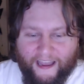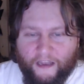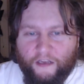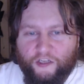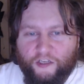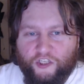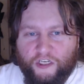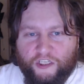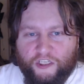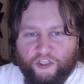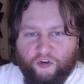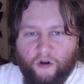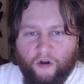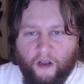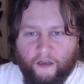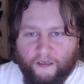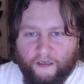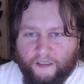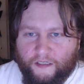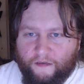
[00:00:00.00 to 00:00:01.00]
She's
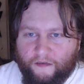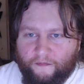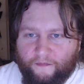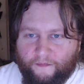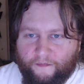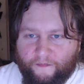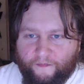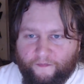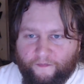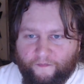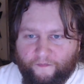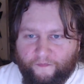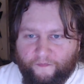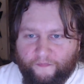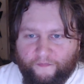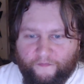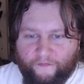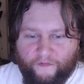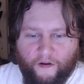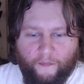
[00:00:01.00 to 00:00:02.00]
Trunks
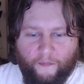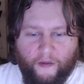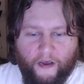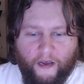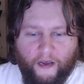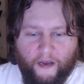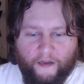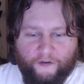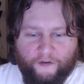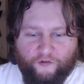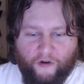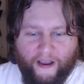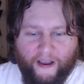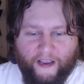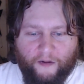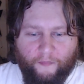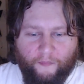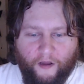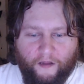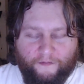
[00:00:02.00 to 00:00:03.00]
from
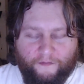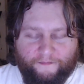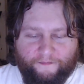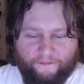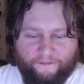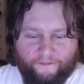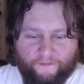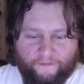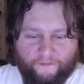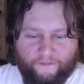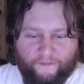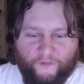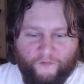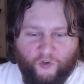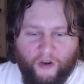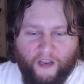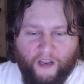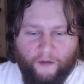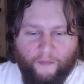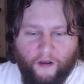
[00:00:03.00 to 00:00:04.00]
Dragon Ball.
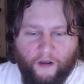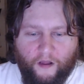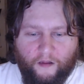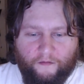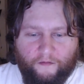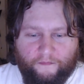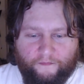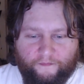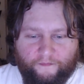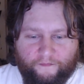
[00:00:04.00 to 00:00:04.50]
Dragon Ball